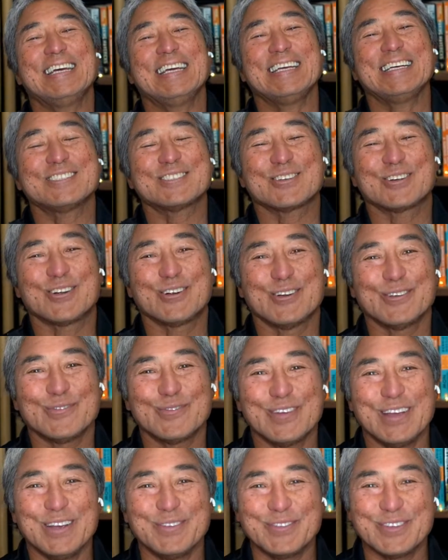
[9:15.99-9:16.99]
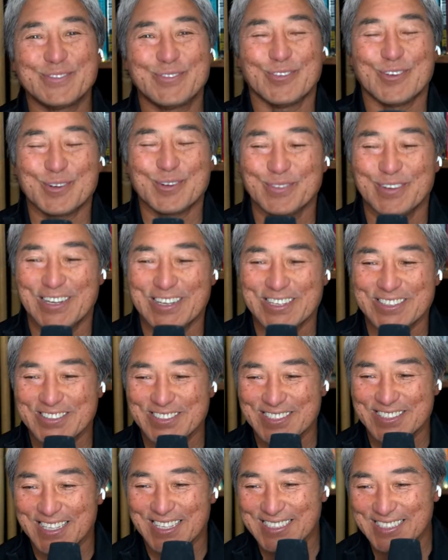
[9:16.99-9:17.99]
his or her favorite form of
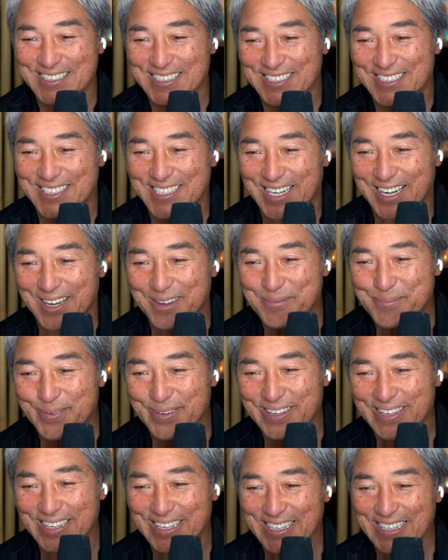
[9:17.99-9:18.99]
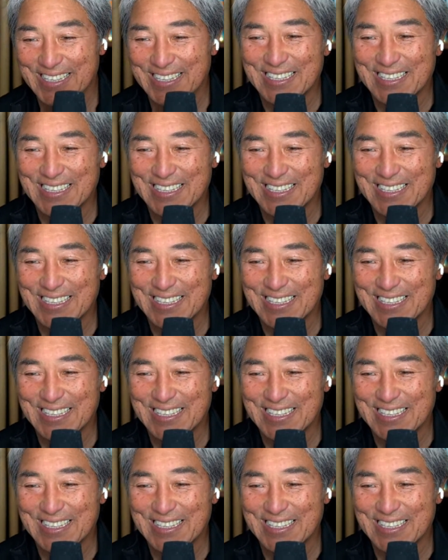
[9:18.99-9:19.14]
exercise is typing.